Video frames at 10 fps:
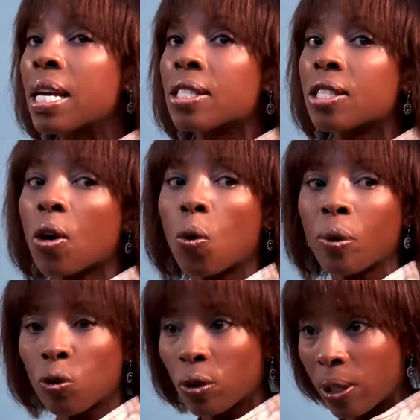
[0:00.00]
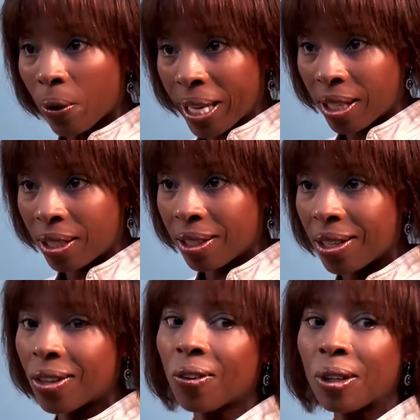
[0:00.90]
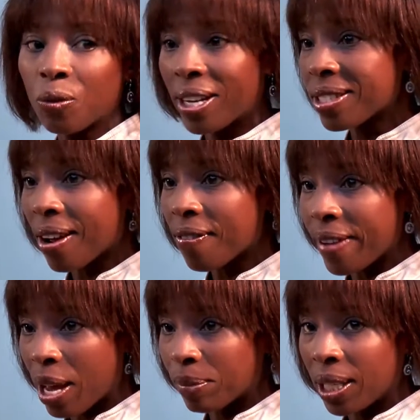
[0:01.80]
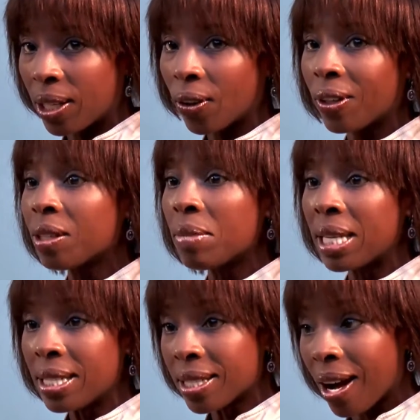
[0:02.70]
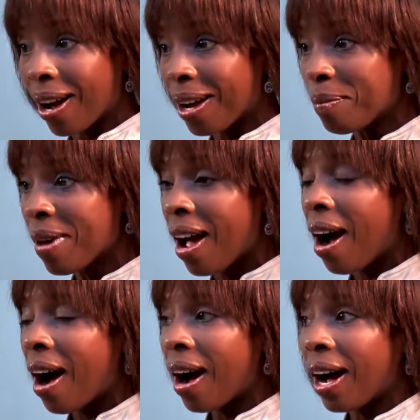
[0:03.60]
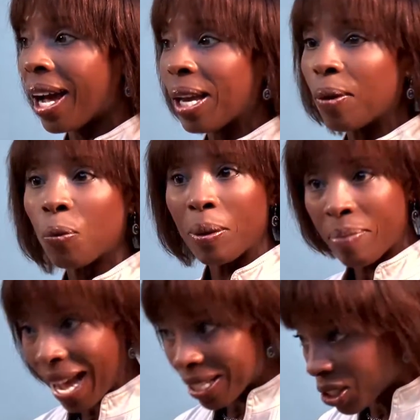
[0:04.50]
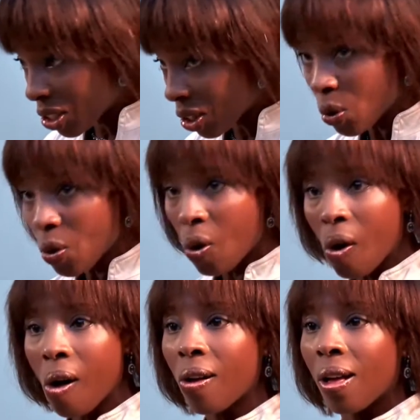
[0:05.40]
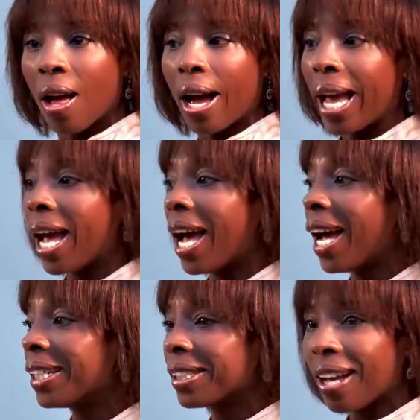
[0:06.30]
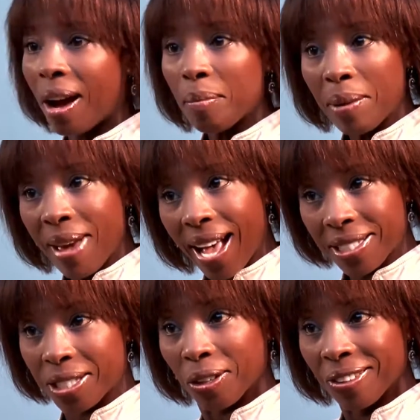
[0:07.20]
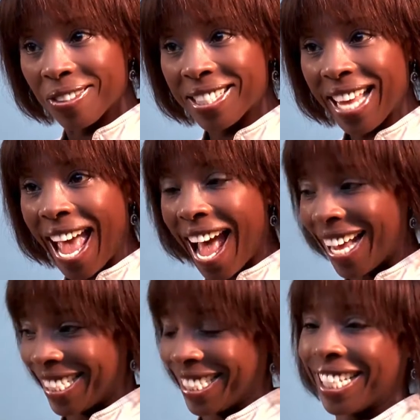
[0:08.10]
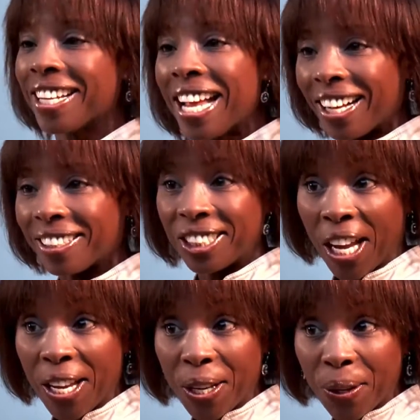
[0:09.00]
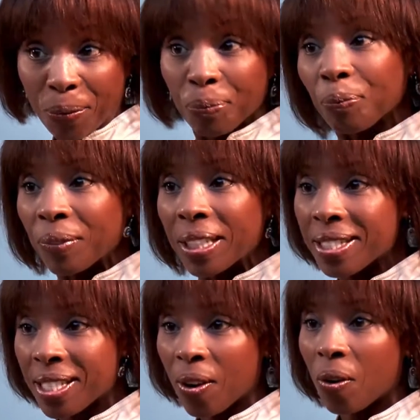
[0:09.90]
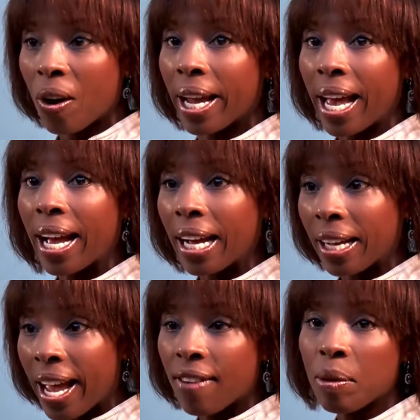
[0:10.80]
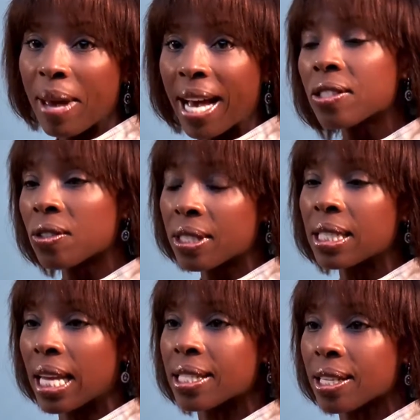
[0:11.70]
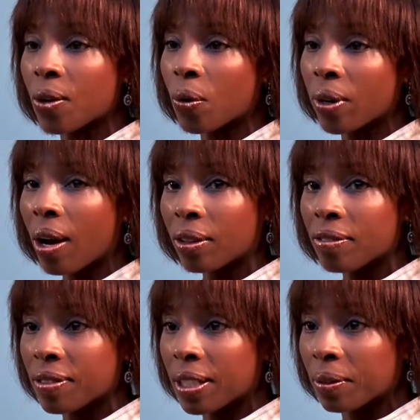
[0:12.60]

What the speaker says: So we relocated here and raised our family here. In the meantime, I went back to school and got my master's at JU. So I have a master's in dance and choreography.